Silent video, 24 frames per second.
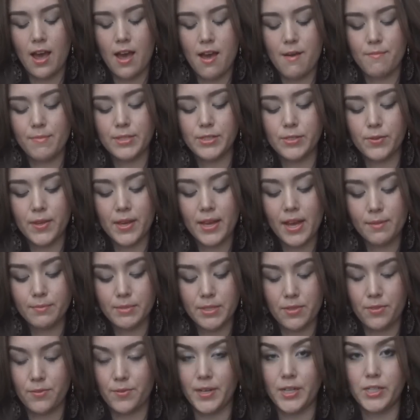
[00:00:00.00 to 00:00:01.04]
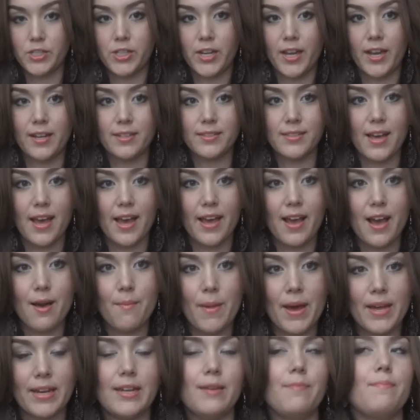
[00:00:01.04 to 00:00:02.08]
Um, this only comes in three shades. I got
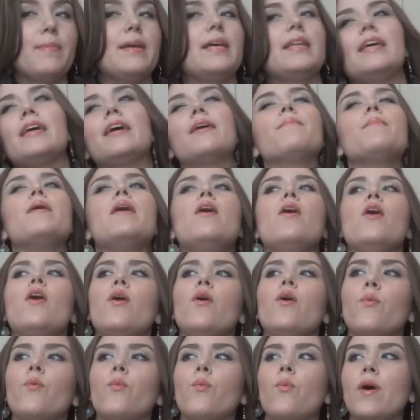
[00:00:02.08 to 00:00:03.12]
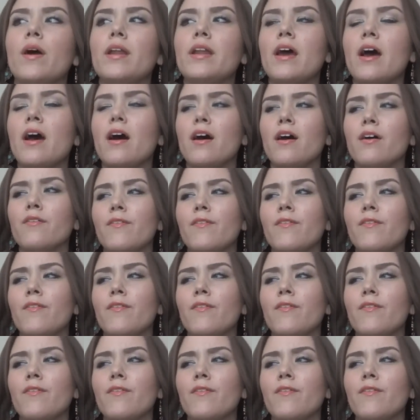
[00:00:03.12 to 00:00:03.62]
mine in medium one of,